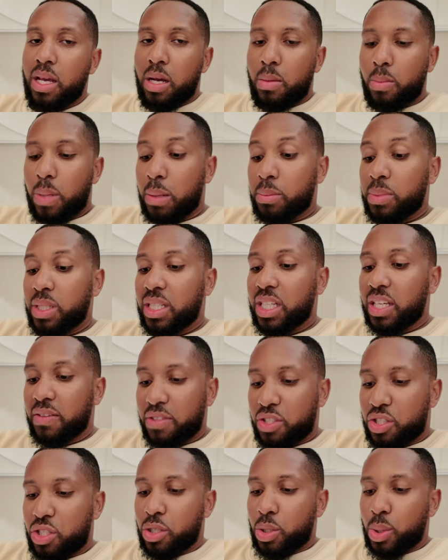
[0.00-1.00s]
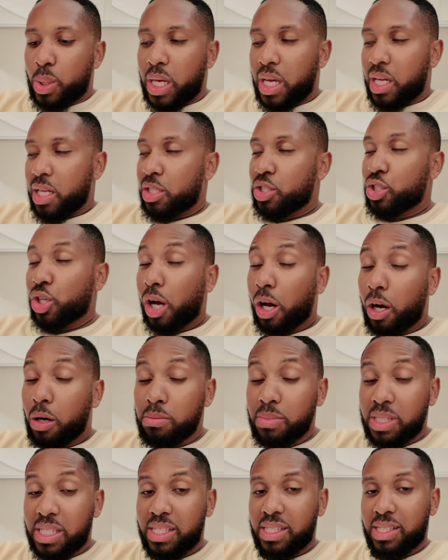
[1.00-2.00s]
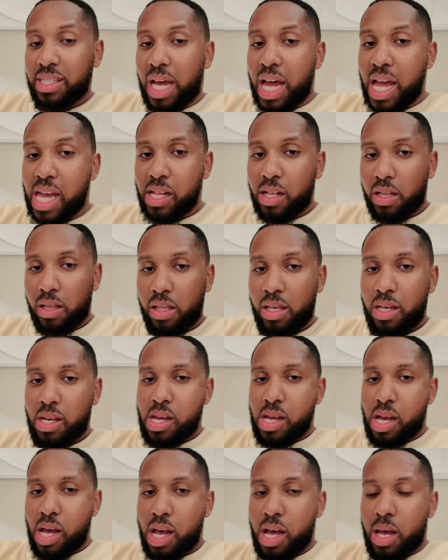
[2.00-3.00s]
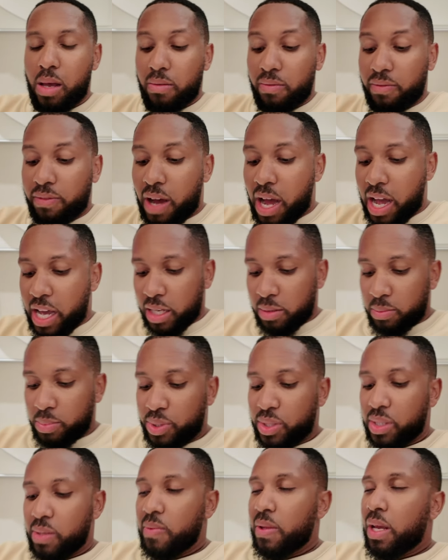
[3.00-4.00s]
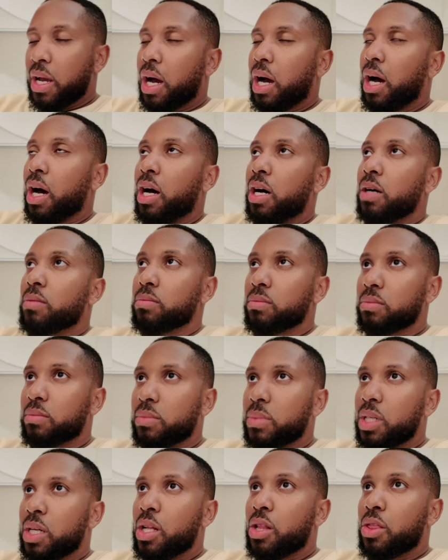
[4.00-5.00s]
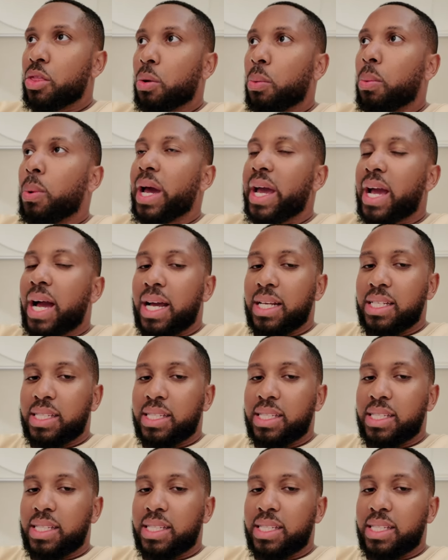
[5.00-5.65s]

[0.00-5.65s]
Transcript: But I'm going to give it to you in Tomi style uh, vibes. Um, the way I